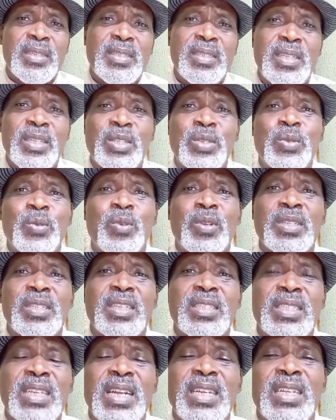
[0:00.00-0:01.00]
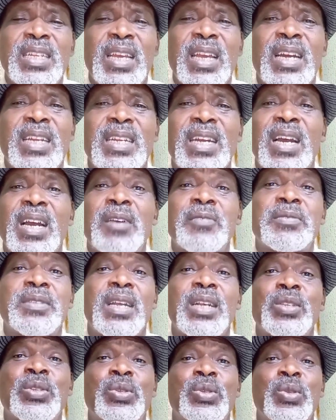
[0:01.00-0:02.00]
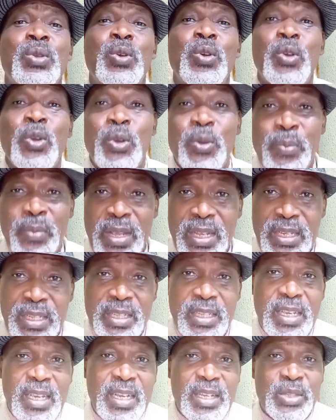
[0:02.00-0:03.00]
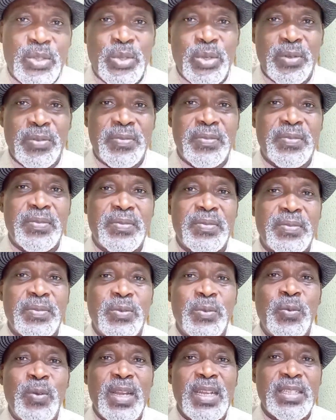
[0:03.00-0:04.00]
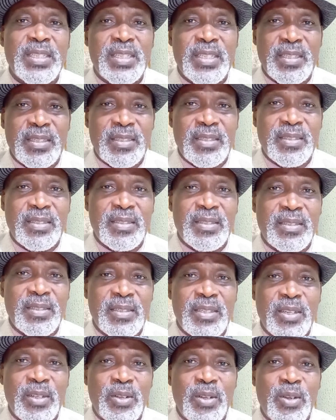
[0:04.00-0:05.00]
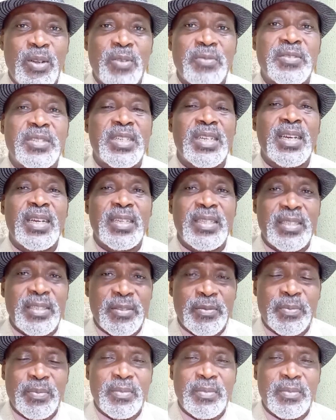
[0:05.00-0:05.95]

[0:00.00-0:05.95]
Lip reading: This was the child they had after so many years of waiting, of trying.